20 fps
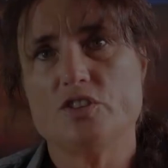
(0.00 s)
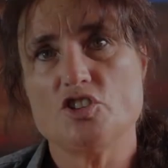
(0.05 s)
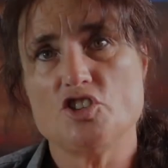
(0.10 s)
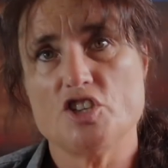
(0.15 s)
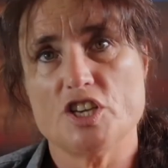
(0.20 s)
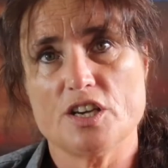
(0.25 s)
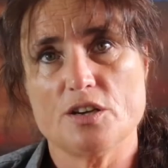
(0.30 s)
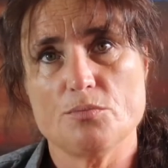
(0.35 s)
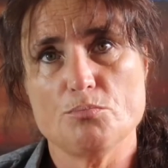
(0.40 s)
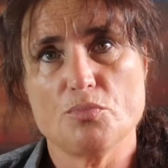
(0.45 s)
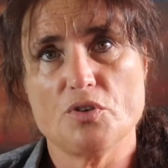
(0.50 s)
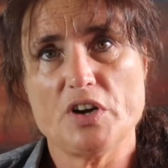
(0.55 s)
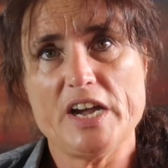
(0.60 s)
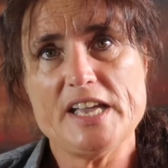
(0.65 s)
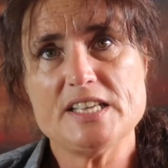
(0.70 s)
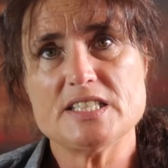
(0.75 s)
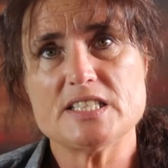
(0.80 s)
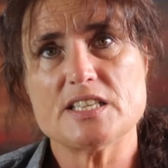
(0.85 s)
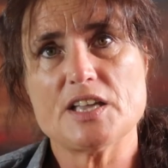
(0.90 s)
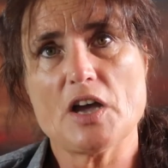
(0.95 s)
the chicken
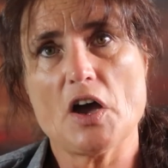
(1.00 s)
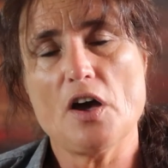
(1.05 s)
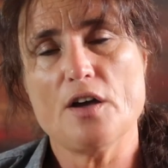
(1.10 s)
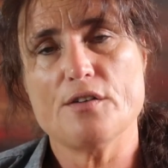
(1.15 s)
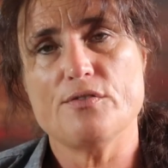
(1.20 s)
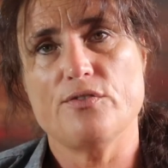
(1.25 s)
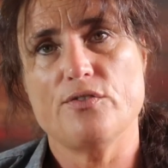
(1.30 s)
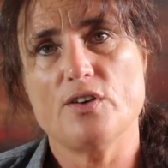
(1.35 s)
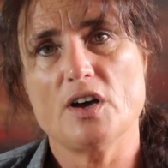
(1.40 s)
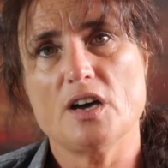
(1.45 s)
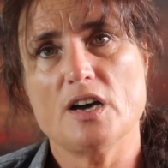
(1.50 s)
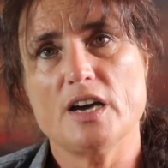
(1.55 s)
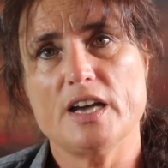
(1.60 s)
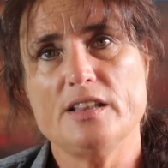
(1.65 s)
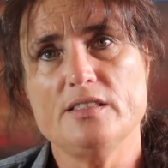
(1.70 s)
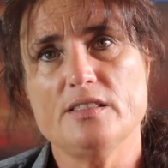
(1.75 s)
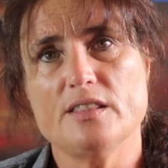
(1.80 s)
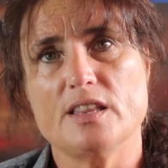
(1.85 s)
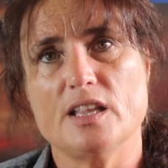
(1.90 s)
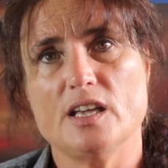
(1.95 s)
breast, I
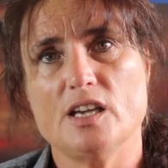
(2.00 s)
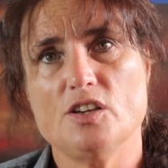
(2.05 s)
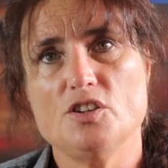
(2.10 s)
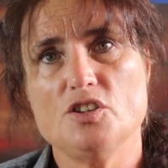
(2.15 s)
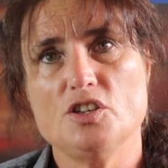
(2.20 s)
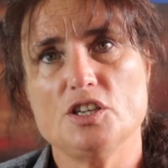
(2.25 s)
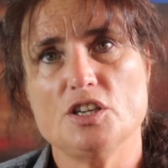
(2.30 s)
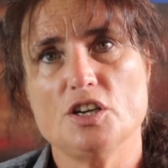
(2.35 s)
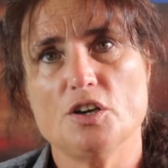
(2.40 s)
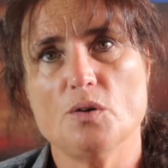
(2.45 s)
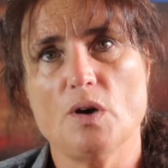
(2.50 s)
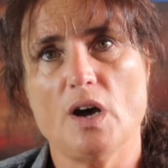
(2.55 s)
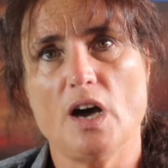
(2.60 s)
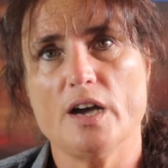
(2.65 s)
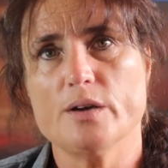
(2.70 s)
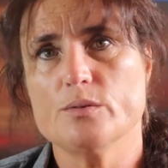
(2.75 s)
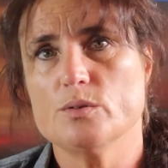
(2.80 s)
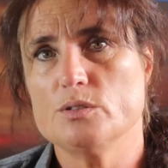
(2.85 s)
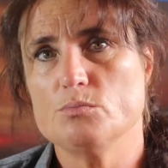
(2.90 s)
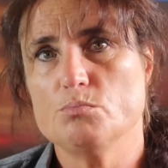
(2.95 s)
find that, you know,
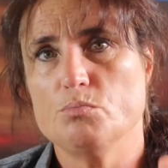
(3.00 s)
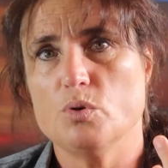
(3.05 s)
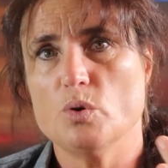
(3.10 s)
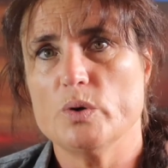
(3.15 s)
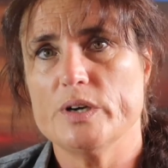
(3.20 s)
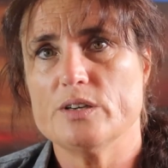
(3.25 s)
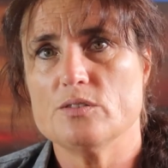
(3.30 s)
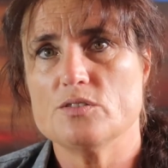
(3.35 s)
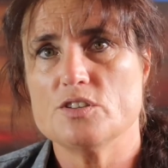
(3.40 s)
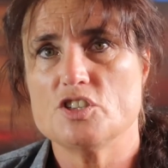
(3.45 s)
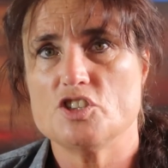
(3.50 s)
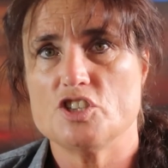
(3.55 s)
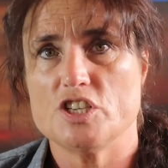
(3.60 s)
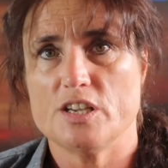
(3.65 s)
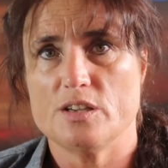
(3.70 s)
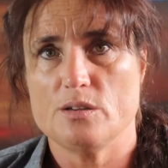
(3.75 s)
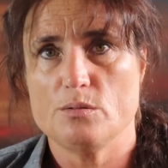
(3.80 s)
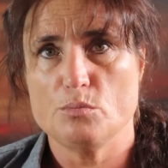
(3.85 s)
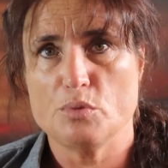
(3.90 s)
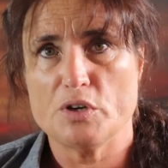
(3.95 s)
I would boil the
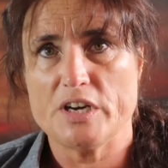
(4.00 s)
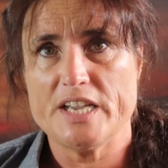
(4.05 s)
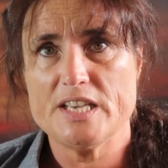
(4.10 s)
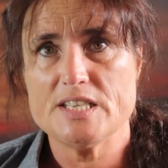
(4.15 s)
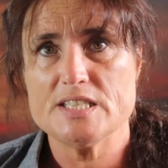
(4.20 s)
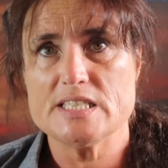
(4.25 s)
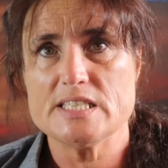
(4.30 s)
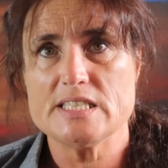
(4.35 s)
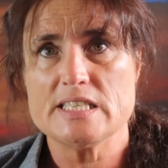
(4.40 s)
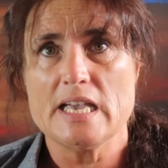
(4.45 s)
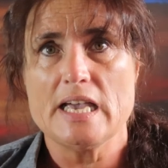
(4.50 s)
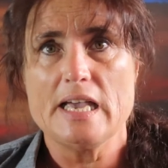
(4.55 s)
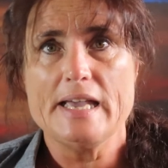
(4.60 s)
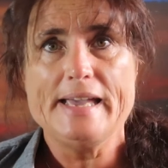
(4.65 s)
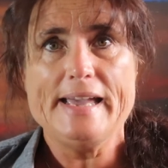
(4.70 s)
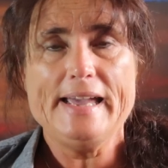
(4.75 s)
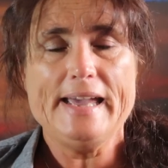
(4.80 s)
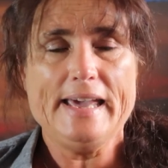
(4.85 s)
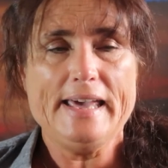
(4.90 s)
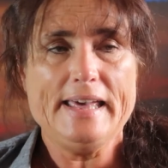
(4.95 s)
chicken breast
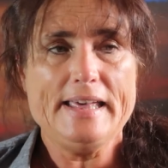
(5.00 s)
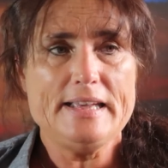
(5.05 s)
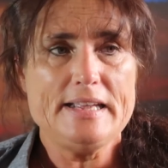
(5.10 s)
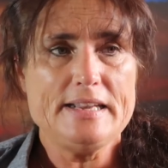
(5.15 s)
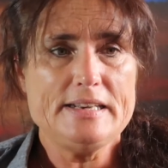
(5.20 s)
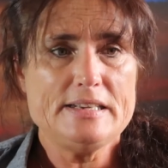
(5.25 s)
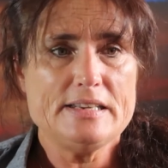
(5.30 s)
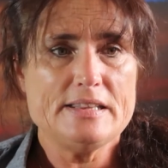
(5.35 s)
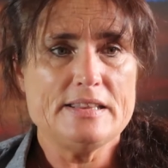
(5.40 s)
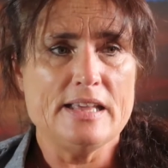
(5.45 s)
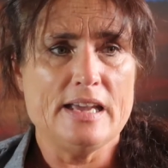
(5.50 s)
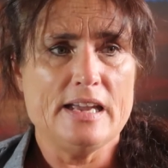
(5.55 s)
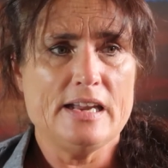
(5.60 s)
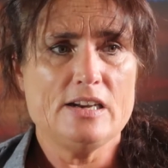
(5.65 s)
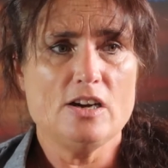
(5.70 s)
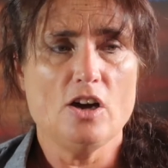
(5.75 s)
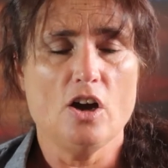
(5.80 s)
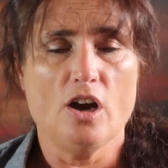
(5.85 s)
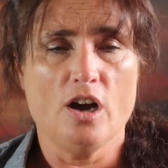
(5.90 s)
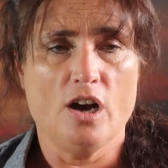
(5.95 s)
and
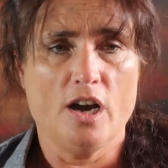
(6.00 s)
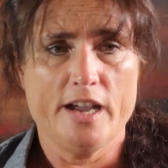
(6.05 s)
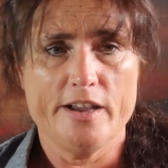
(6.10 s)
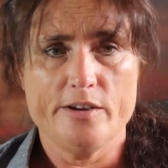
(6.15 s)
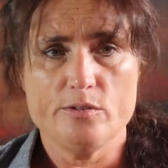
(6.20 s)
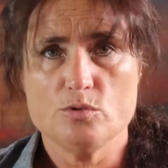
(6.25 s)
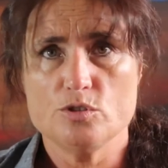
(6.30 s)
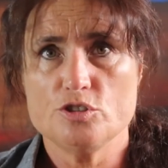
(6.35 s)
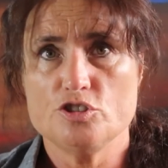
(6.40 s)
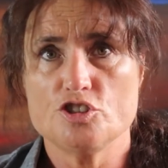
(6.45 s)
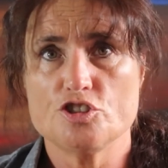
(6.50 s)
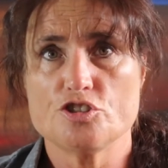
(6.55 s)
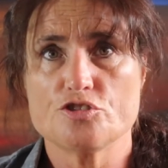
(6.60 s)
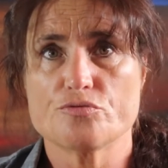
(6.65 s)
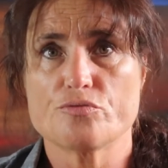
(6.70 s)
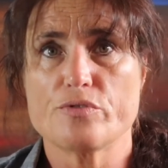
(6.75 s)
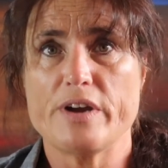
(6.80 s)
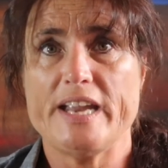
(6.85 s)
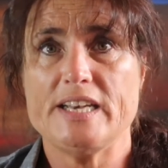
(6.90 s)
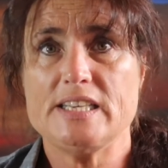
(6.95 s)
then I would
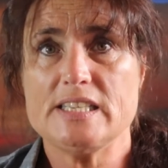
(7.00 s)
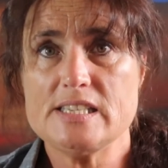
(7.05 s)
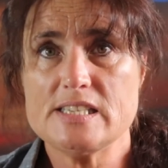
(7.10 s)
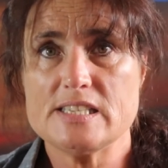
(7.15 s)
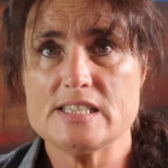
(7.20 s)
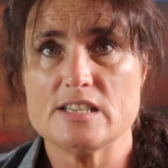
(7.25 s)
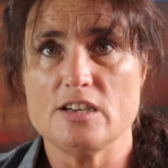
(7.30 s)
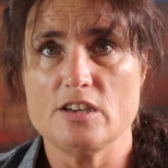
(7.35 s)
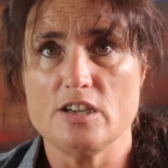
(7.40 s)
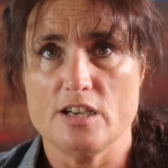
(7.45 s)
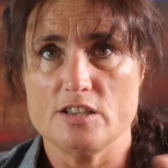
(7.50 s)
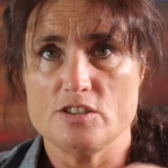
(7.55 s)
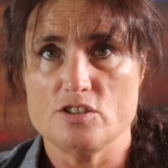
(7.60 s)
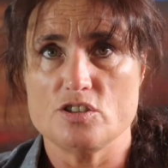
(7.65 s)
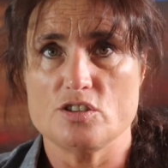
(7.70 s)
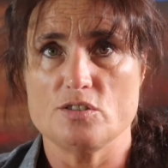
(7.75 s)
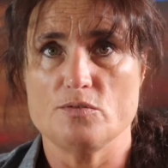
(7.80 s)
shred it, like